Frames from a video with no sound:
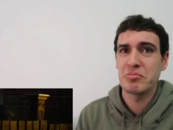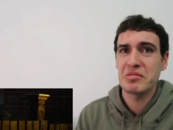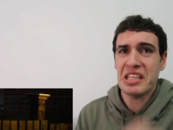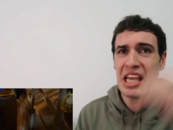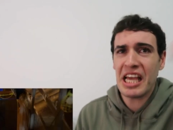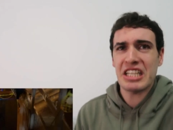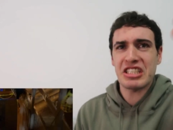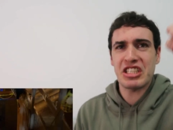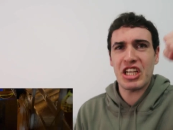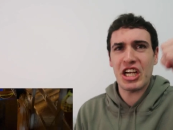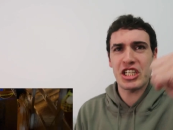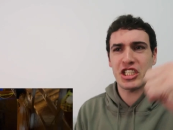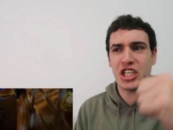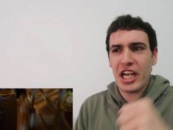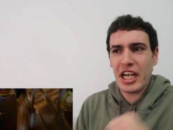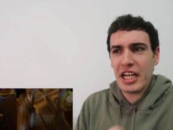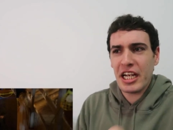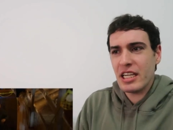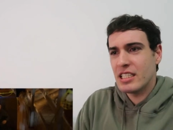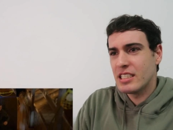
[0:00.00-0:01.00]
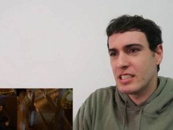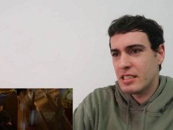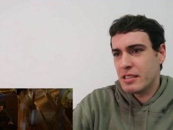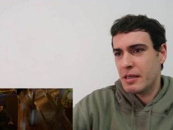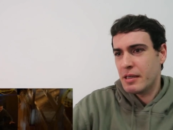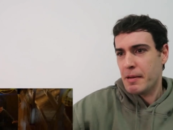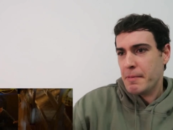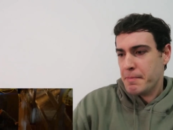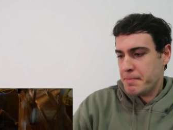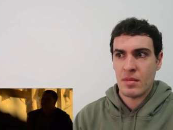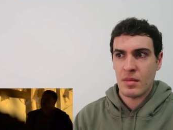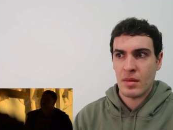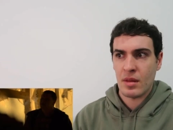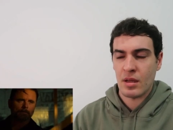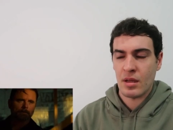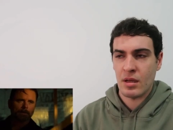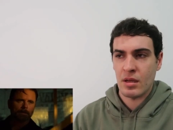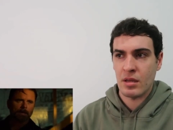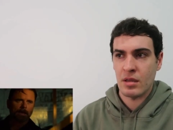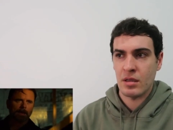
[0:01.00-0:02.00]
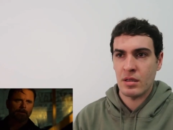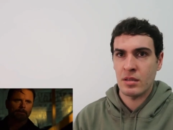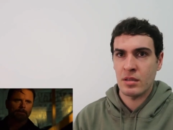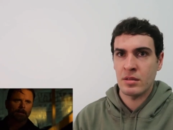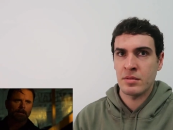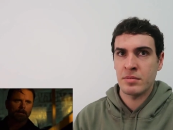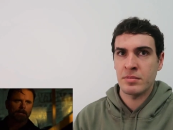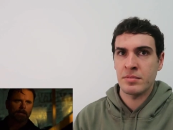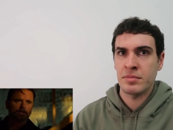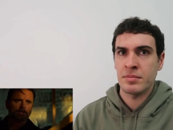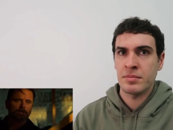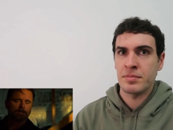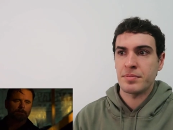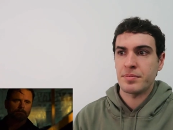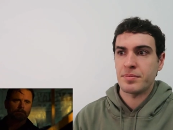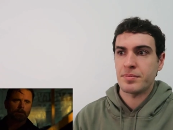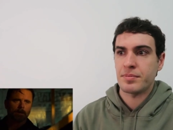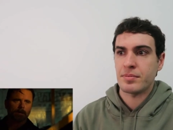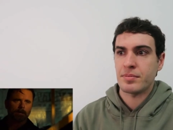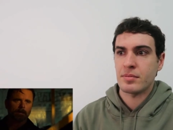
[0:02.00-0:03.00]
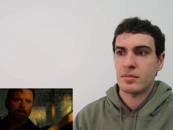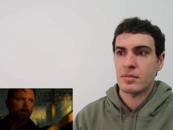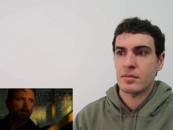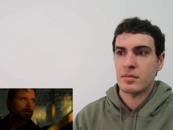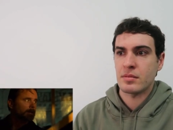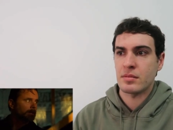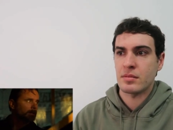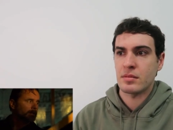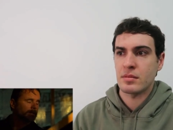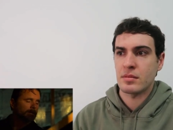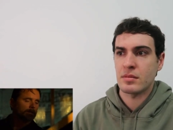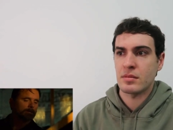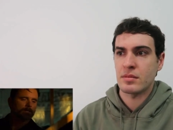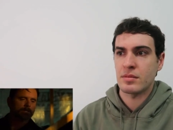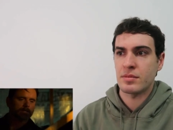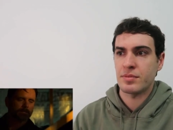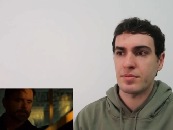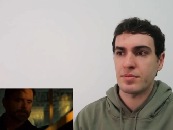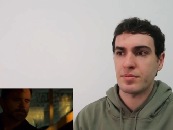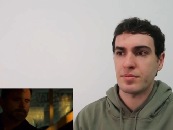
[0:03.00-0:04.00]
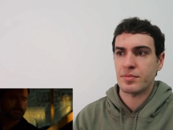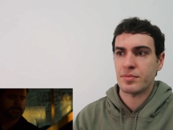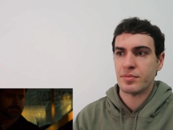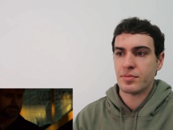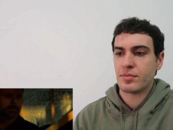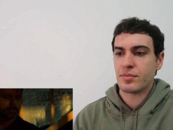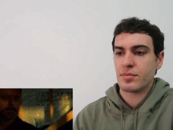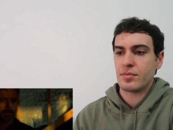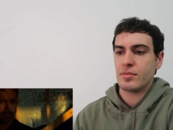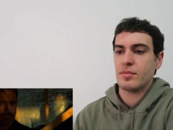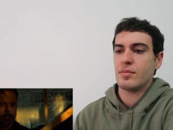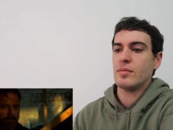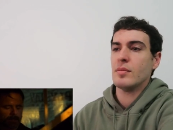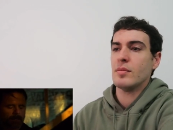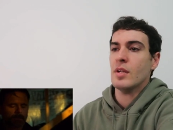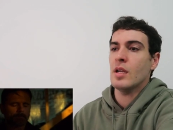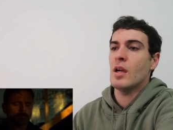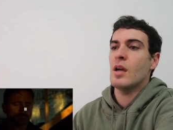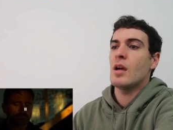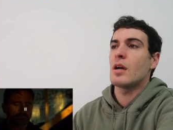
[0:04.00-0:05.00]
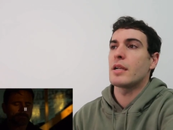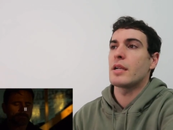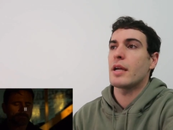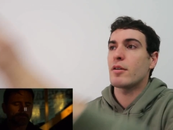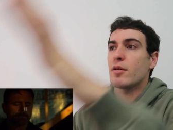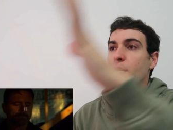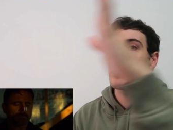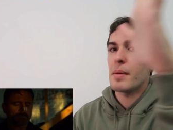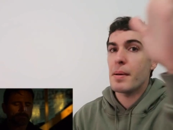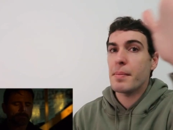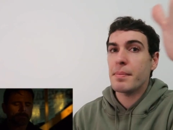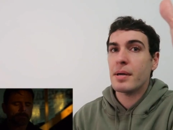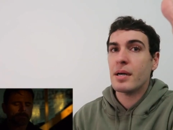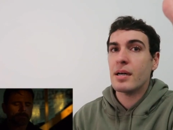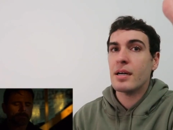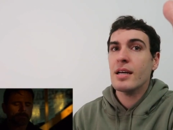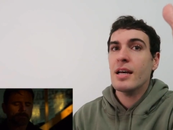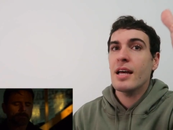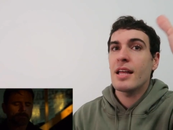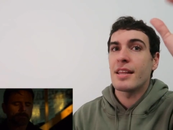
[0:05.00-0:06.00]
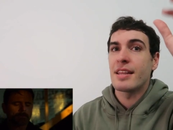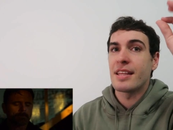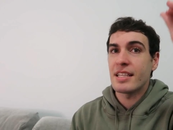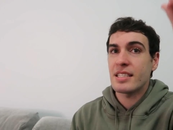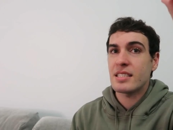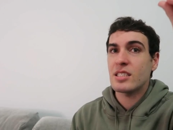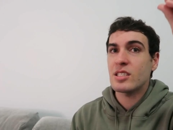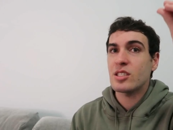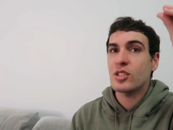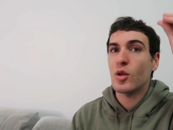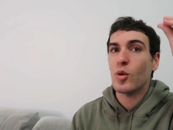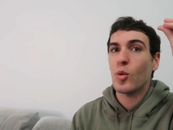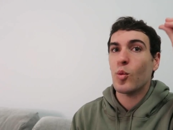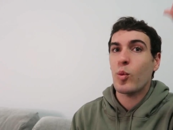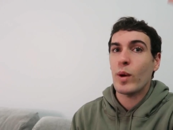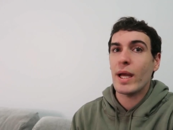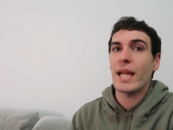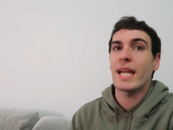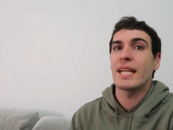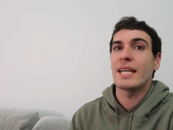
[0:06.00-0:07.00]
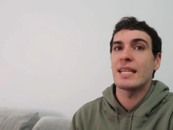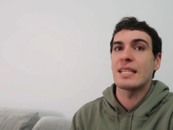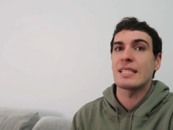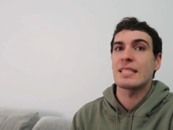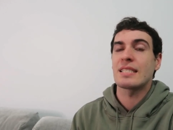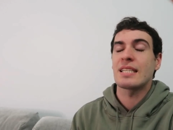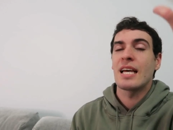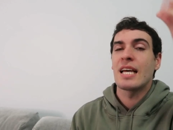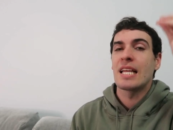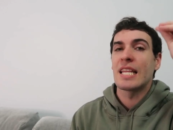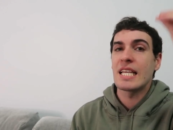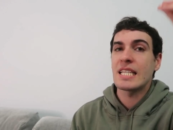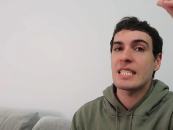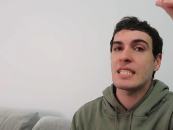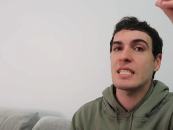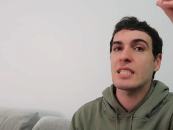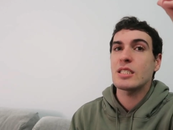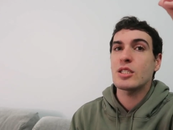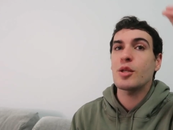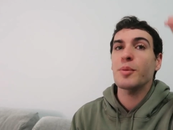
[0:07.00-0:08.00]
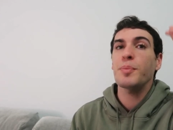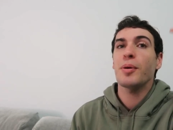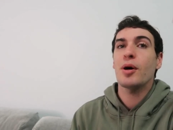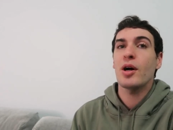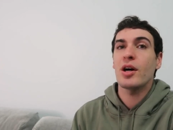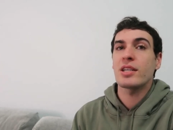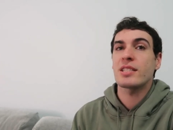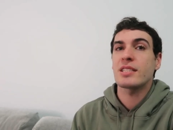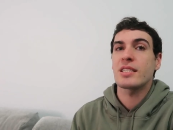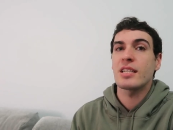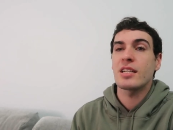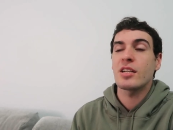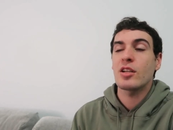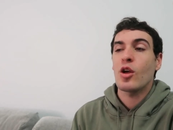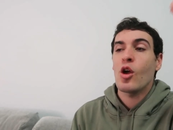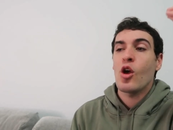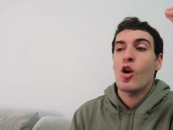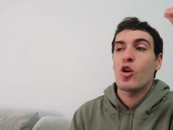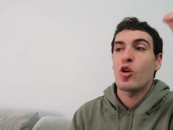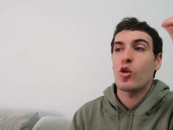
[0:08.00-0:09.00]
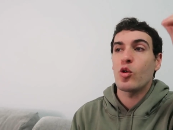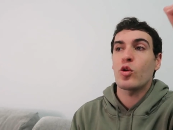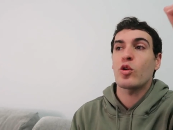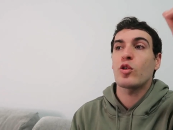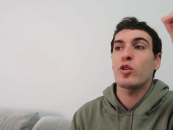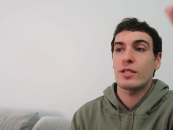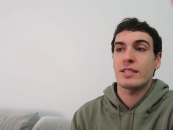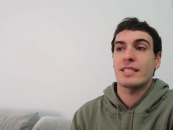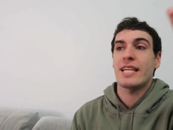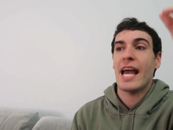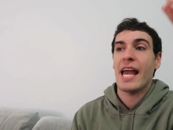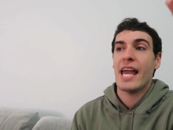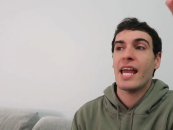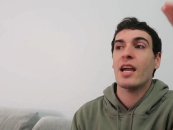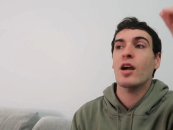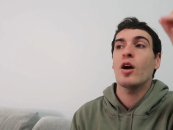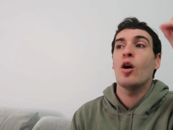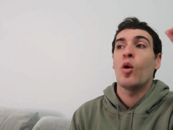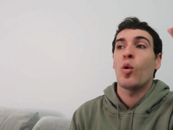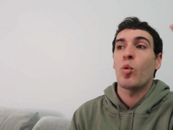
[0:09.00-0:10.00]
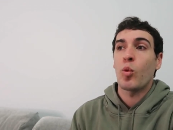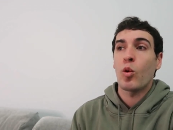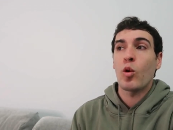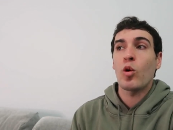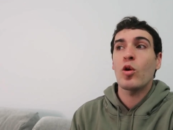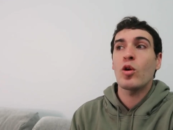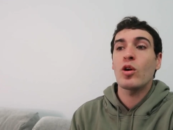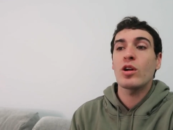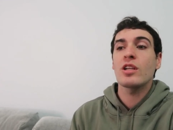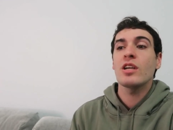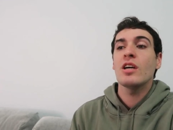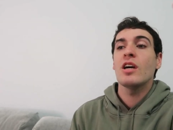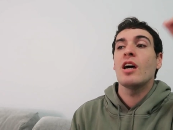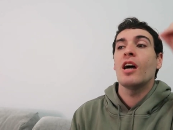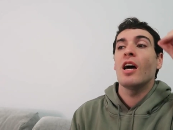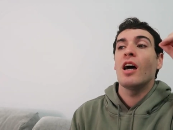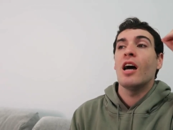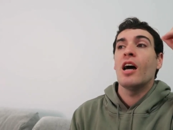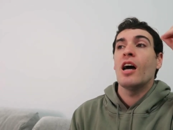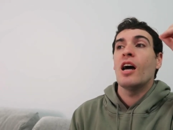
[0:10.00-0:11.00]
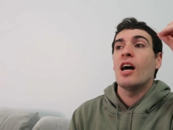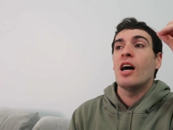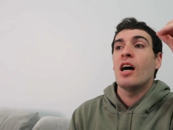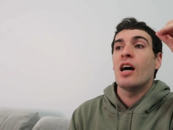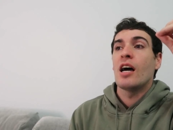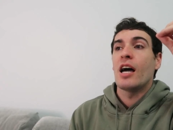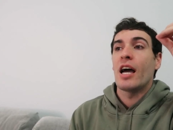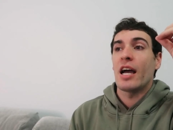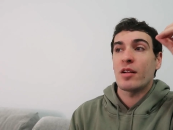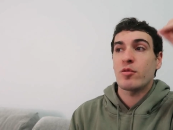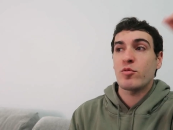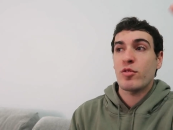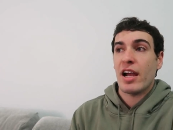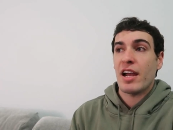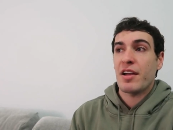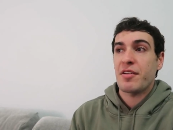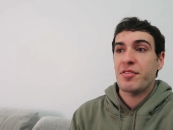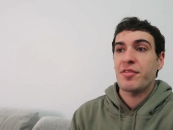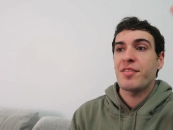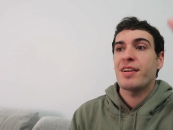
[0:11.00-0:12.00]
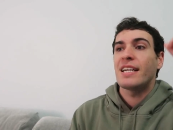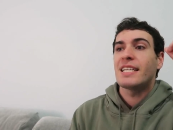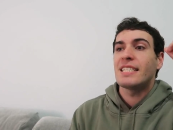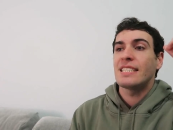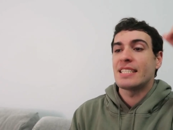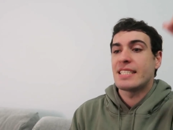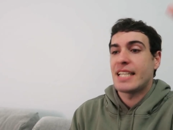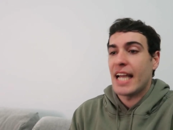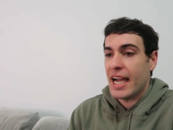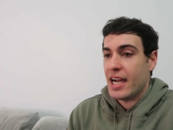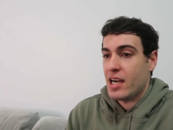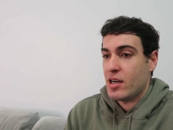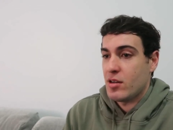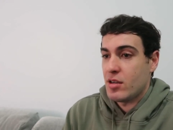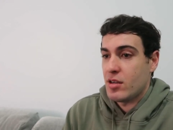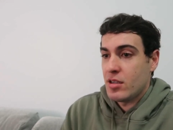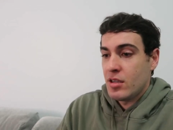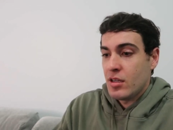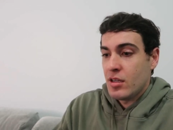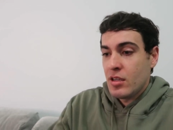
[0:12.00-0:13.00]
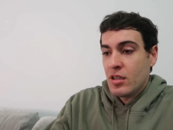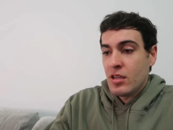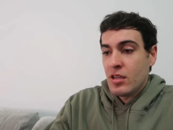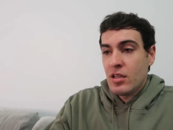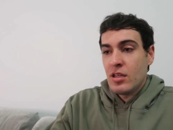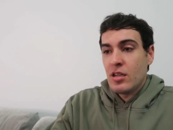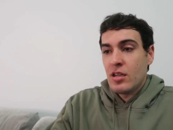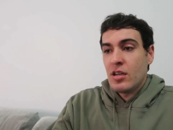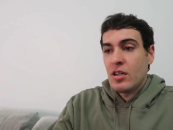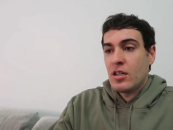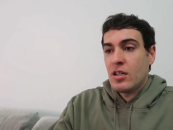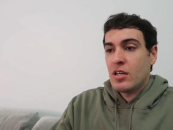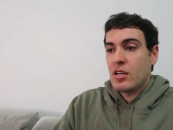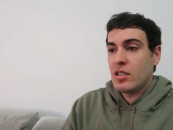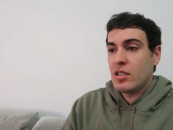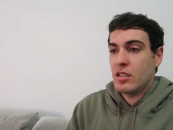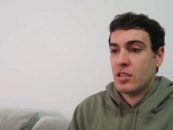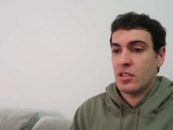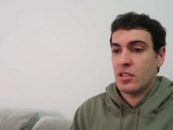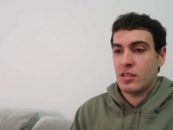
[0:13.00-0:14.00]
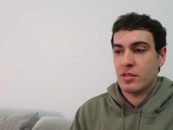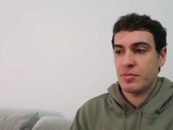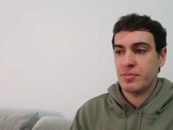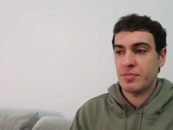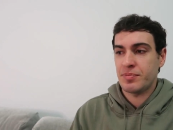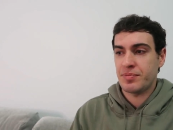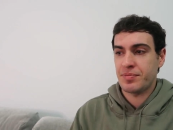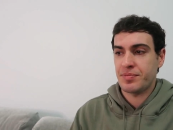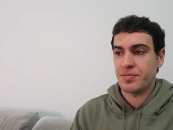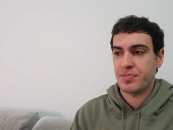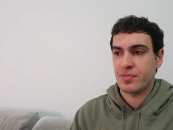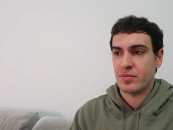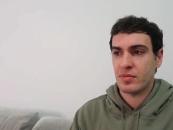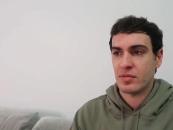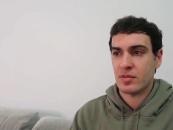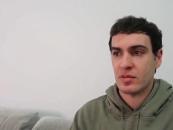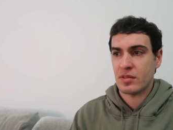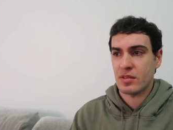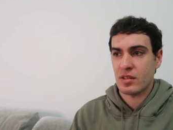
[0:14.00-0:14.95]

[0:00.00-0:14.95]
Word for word: Yeah, JJ. Nothing happened, Gavin. I got you the money. I just... Now remember, this is the witness. This is the person who could take Ward and Rafe down. Gun, go. Now get the gun.